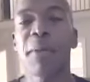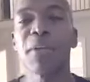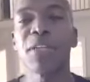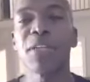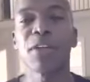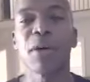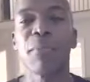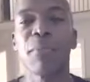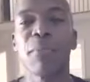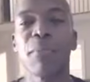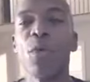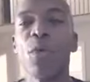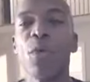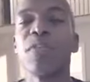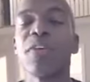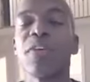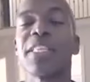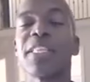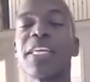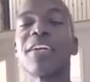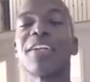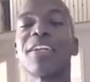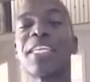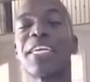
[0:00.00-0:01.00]
are moving
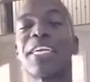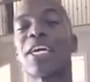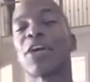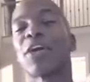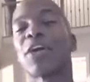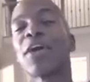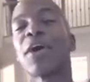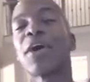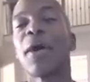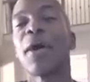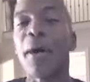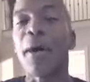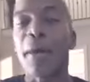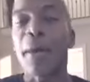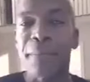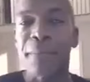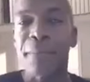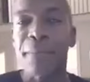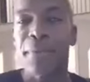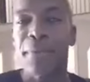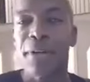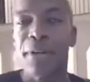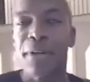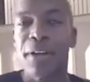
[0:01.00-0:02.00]
their dinner up
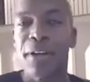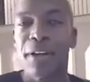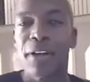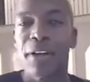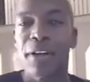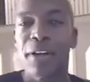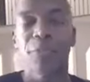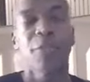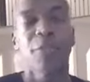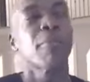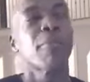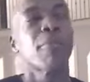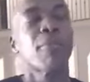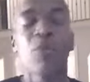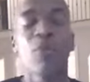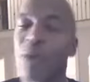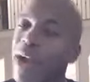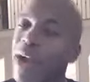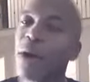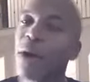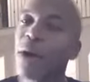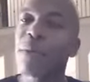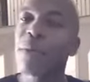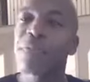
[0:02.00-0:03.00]
for
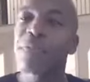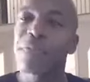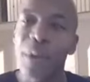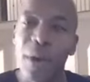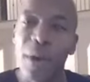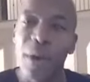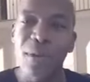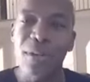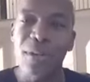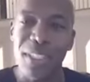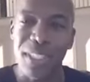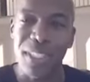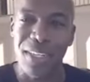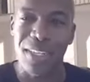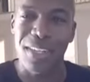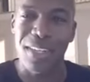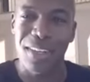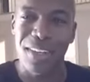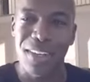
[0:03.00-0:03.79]
Brown Thursday.